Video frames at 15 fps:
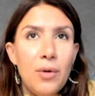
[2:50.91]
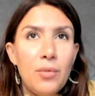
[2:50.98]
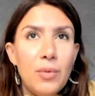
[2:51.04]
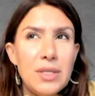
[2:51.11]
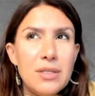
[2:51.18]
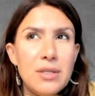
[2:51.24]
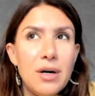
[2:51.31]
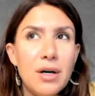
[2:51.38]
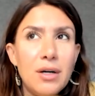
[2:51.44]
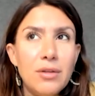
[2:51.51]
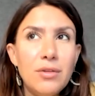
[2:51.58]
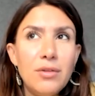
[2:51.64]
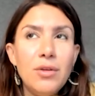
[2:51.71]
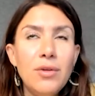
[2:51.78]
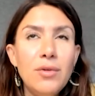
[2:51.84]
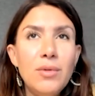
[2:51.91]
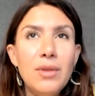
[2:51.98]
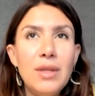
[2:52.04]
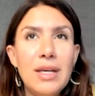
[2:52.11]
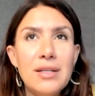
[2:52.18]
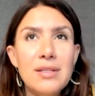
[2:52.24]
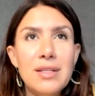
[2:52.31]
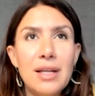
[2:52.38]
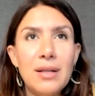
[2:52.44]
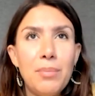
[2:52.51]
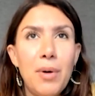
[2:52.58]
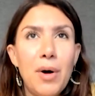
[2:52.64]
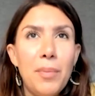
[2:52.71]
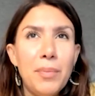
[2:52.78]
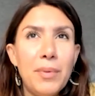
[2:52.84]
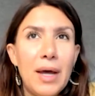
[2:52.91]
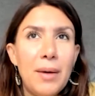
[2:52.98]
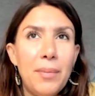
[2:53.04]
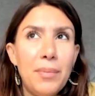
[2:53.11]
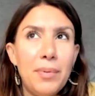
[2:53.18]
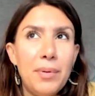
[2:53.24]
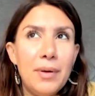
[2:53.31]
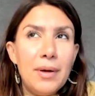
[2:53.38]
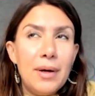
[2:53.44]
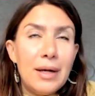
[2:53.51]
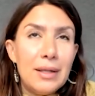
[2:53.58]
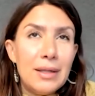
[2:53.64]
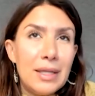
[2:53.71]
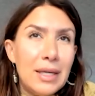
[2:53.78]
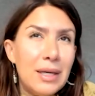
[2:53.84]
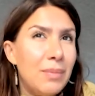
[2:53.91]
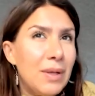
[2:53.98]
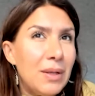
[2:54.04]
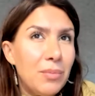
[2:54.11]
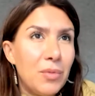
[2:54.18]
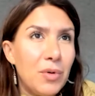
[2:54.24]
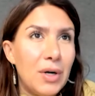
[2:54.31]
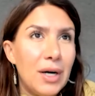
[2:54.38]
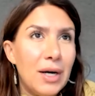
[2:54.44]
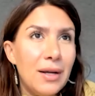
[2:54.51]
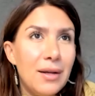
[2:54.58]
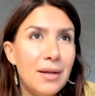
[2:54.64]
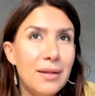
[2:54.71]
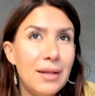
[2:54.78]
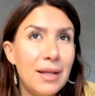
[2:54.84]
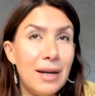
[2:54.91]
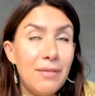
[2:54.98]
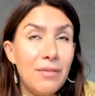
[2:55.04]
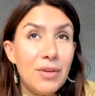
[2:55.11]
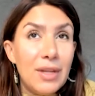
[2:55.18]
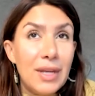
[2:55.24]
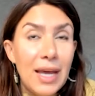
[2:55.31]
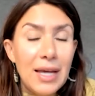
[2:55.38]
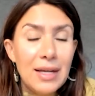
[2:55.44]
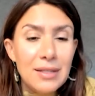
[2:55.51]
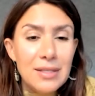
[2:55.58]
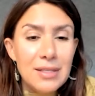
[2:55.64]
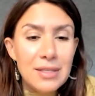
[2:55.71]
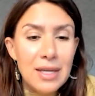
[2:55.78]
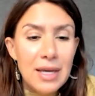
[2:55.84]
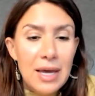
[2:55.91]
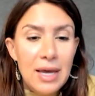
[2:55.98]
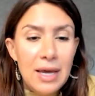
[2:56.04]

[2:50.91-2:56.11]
we saw two things that popped up a little bit more than everything else.